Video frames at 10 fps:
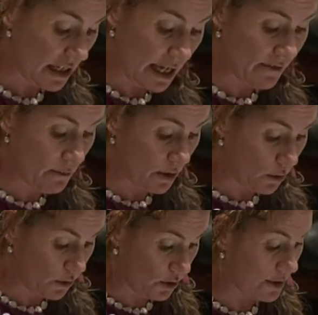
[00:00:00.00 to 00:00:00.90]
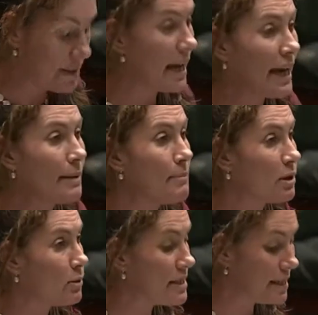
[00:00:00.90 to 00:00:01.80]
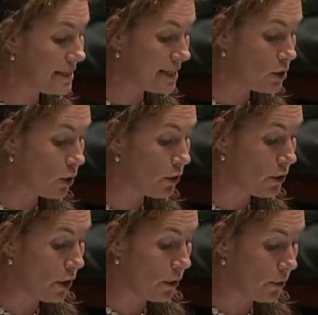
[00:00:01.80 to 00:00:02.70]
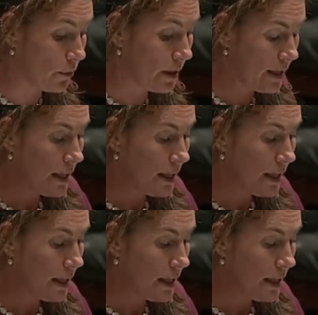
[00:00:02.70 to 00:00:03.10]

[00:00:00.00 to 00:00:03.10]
the government could not say because it did not know.